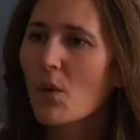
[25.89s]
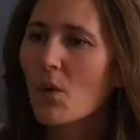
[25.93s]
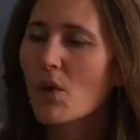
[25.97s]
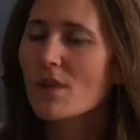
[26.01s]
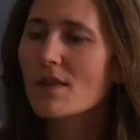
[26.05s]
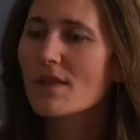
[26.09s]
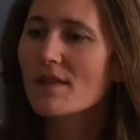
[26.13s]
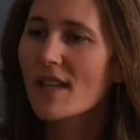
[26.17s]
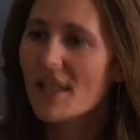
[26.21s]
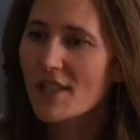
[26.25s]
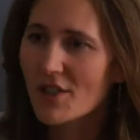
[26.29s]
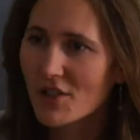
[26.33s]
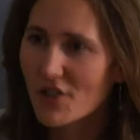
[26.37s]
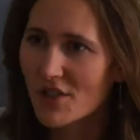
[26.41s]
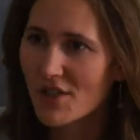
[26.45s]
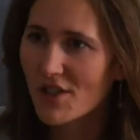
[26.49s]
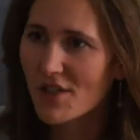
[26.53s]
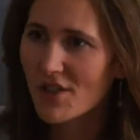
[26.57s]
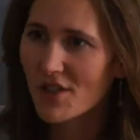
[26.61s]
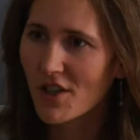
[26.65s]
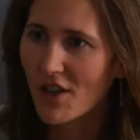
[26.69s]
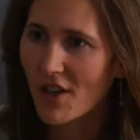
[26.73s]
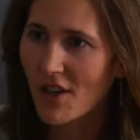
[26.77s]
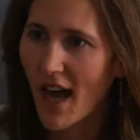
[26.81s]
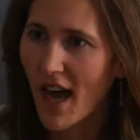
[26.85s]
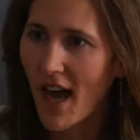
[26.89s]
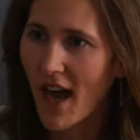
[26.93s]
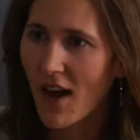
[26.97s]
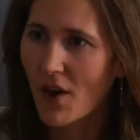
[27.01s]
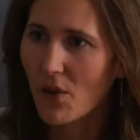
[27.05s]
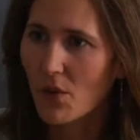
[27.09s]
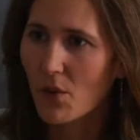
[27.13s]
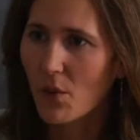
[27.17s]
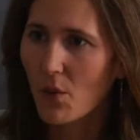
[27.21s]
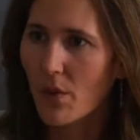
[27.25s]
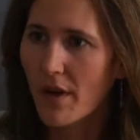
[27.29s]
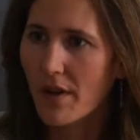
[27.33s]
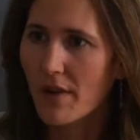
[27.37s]
Well, let's just start
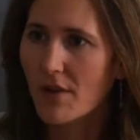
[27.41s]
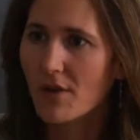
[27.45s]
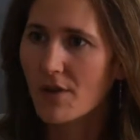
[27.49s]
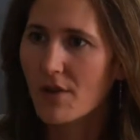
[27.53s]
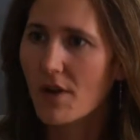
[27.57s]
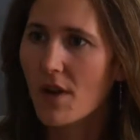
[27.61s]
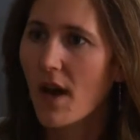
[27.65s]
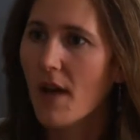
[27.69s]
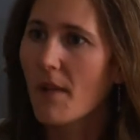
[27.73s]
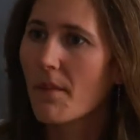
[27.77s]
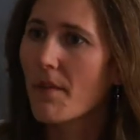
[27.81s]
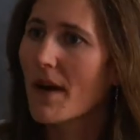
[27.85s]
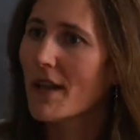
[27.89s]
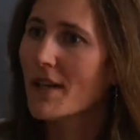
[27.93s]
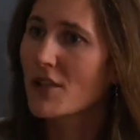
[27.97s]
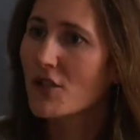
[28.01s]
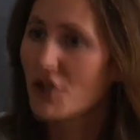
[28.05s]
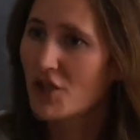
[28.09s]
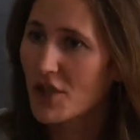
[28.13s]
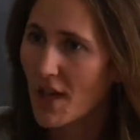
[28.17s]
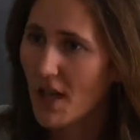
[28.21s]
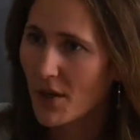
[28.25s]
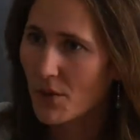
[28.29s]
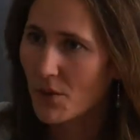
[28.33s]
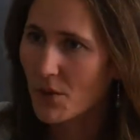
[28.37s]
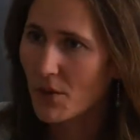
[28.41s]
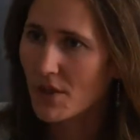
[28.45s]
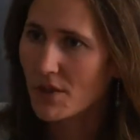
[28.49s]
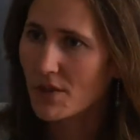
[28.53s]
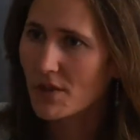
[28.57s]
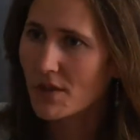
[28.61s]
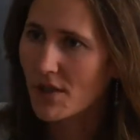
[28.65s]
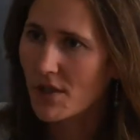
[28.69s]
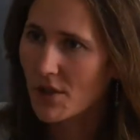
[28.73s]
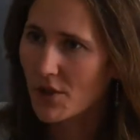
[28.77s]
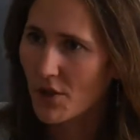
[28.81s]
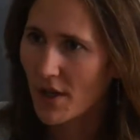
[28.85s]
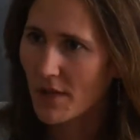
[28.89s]
out with a general
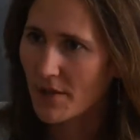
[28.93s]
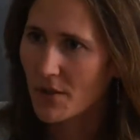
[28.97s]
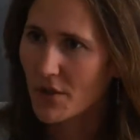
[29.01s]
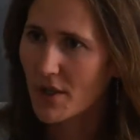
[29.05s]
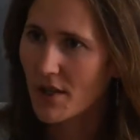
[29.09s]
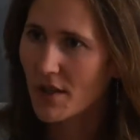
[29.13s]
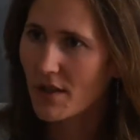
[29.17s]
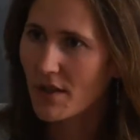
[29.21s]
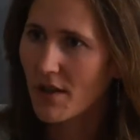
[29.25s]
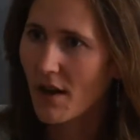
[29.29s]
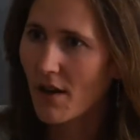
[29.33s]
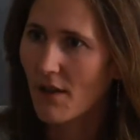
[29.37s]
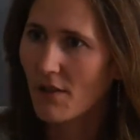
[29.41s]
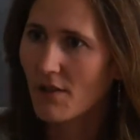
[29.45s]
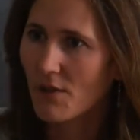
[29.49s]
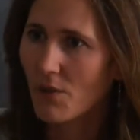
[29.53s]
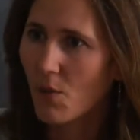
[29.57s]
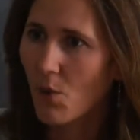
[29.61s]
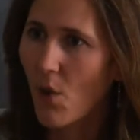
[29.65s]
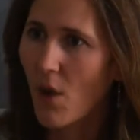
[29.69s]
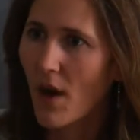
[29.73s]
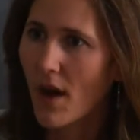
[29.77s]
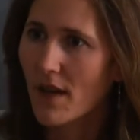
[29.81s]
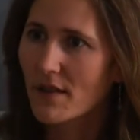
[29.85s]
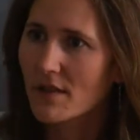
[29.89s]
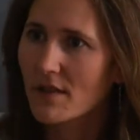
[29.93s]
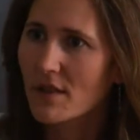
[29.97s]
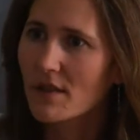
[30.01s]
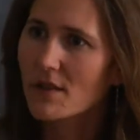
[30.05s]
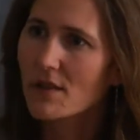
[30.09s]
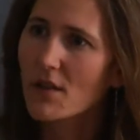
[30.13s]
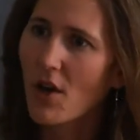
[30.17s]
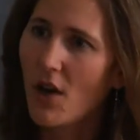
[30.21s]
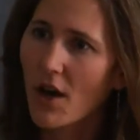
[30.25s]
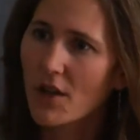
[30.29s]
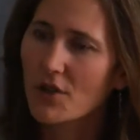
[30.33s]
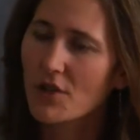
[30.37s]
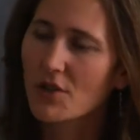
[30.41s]
description of what
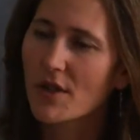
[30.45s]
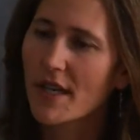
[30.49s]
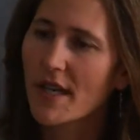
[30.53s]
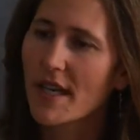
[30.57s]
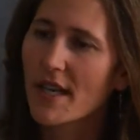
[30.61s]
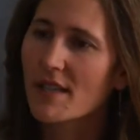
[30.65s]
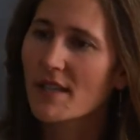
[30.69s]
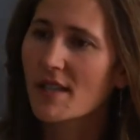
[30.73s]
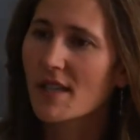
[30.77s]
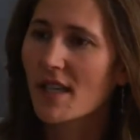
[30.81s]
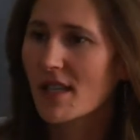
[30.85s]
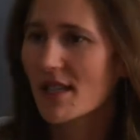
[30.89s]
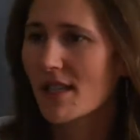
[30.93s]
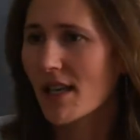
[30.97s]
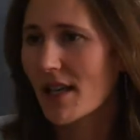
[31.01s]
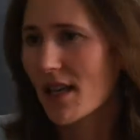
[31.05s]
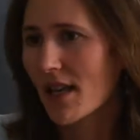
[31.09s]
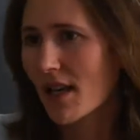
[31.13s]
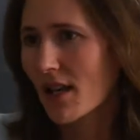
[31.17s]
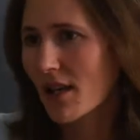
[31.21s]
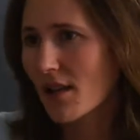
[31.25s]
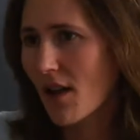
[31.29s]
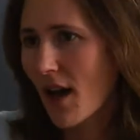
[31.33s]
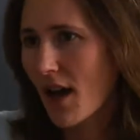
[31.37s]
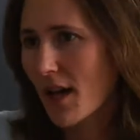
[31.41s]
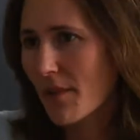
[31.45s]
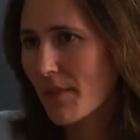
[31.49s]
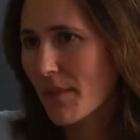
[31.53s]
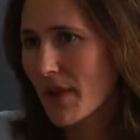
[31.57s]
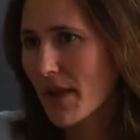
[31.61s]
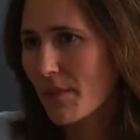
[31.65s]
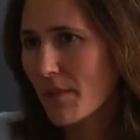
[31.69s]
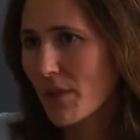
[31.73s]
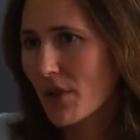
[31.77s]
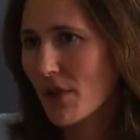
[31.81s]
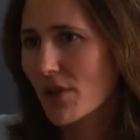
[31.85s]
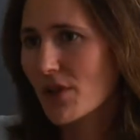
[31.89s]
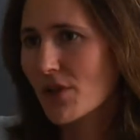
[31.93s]
Tantra is, because I think a lot of
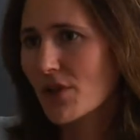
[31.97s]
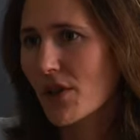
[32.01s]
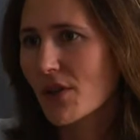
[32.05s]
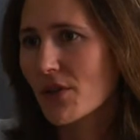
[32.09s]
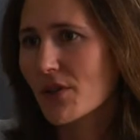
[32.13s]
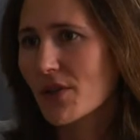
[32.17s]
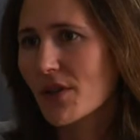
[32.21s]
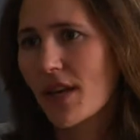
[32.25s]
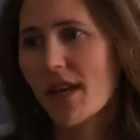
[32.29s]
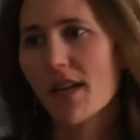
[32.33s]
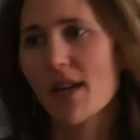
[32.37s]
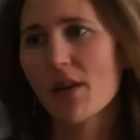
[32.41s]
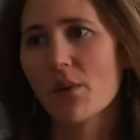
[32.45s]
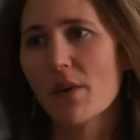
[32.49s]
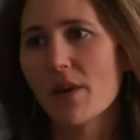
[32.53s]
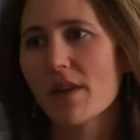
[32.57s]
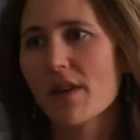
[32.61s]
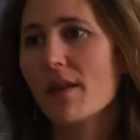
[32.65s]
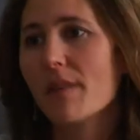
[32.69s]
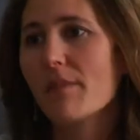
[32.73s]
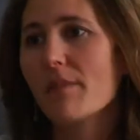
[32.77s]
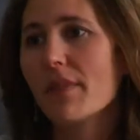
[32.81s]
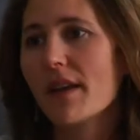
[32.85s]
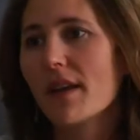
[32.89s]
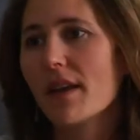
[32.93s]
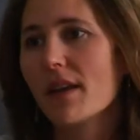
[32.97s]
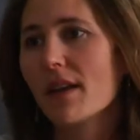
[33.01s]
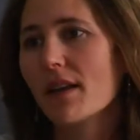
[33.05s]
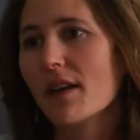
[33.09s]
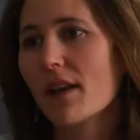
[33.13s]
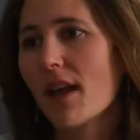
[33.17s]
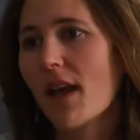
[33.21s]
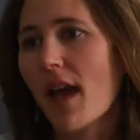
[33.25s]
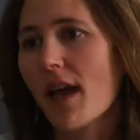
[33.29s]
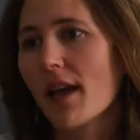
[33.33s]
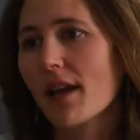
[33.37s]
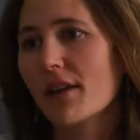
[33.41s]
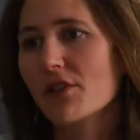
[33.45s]
people associate it with it
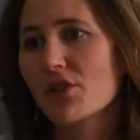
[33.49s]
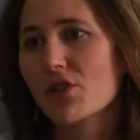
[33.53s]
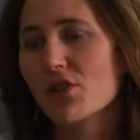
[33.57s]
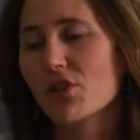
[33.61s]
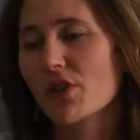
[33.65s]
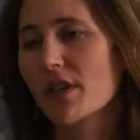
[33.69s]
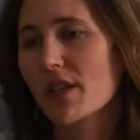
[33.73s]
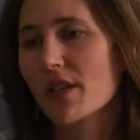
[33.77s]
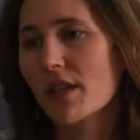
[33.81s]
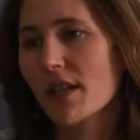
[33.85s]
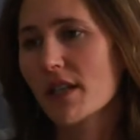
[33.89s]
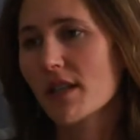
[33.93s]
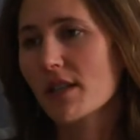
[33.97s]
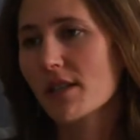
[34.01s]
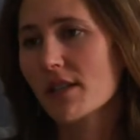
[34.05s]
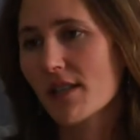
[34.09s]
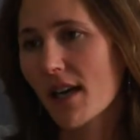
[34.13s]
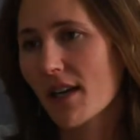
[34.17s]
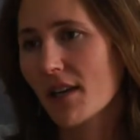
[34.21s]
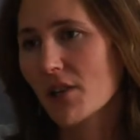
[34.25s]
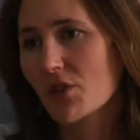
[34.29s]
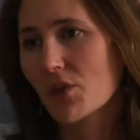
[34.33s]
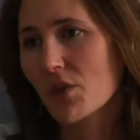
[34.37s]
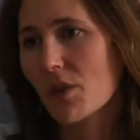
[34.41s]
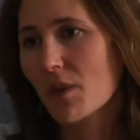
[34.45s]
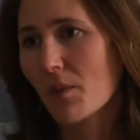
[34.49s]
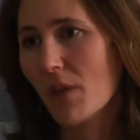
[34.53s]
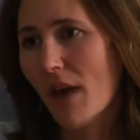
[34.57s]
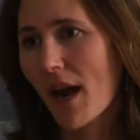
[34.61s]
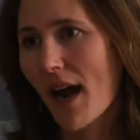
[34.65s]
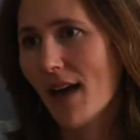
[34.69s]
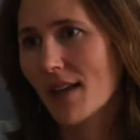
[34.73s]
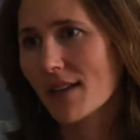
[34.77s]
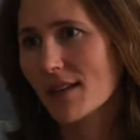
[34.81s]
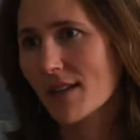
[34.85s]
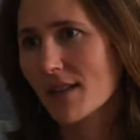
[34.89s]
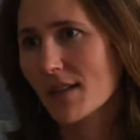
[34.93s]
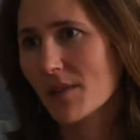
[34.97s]
being a strictly sexual
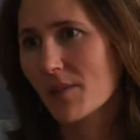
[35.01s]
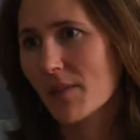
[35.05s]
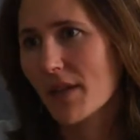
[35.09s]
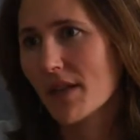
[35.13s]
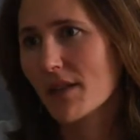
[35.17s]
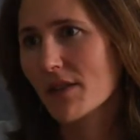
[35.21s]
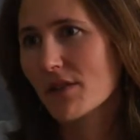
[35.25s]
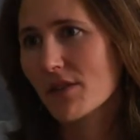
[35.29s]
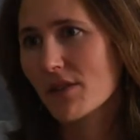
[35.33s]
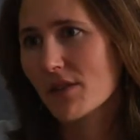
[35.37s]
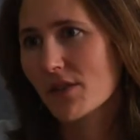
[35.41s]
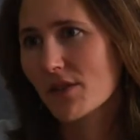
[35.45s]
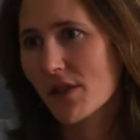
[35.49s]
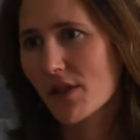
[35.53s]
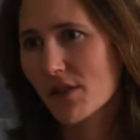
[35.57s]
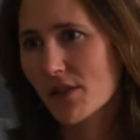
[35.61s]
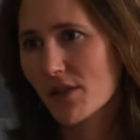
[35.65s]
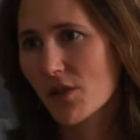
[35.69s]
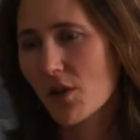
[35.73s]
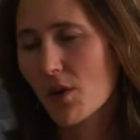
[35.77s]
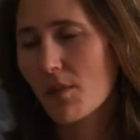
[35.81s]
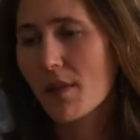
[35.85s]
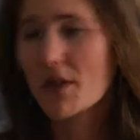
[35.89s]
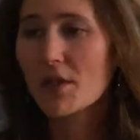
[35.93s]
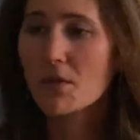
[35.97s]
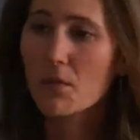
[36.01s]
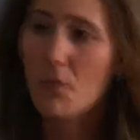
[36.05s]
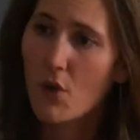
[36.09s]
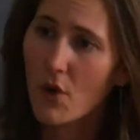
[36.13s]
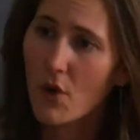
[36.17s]
practice, but it's so much